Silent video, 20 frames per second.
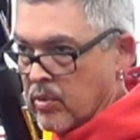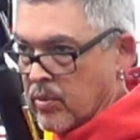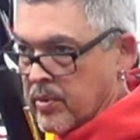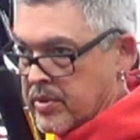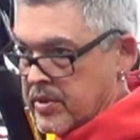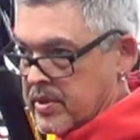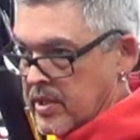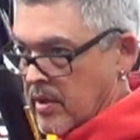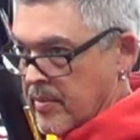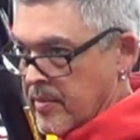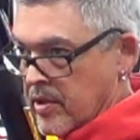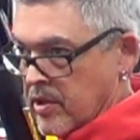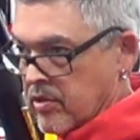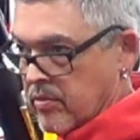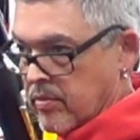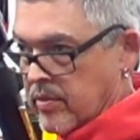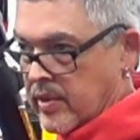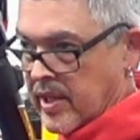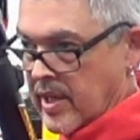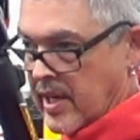we'll set them at
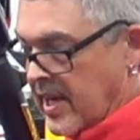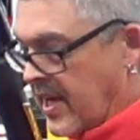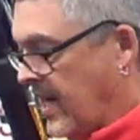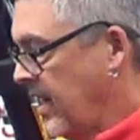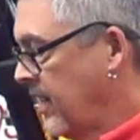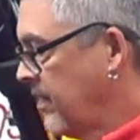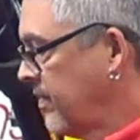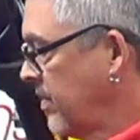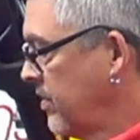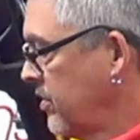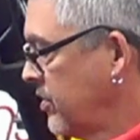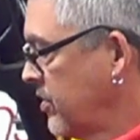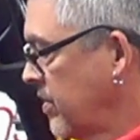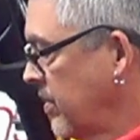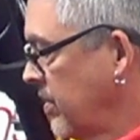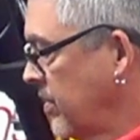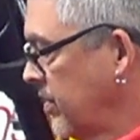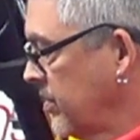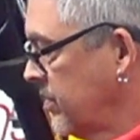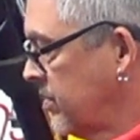3.5
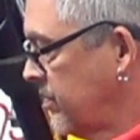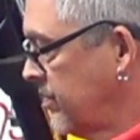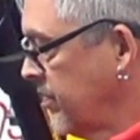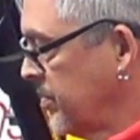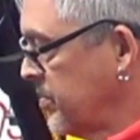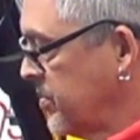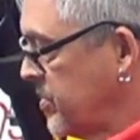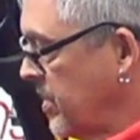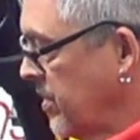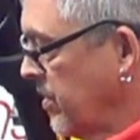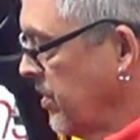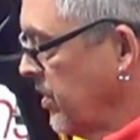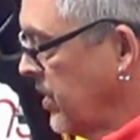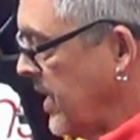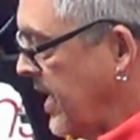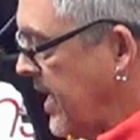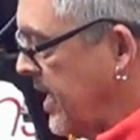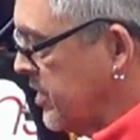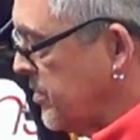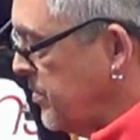turns from zero
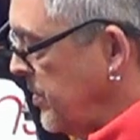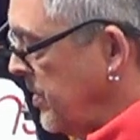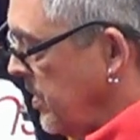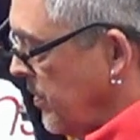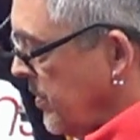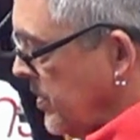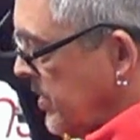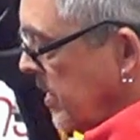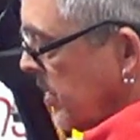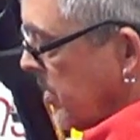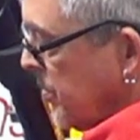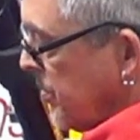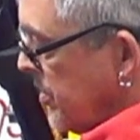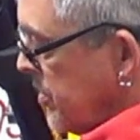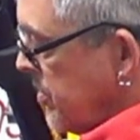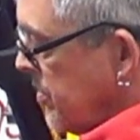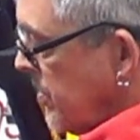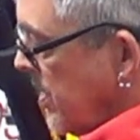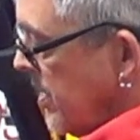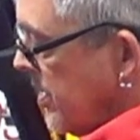lash, meaning we take the
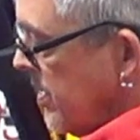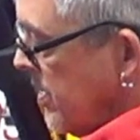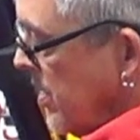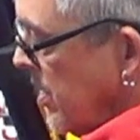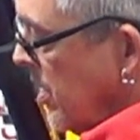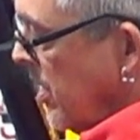push rod,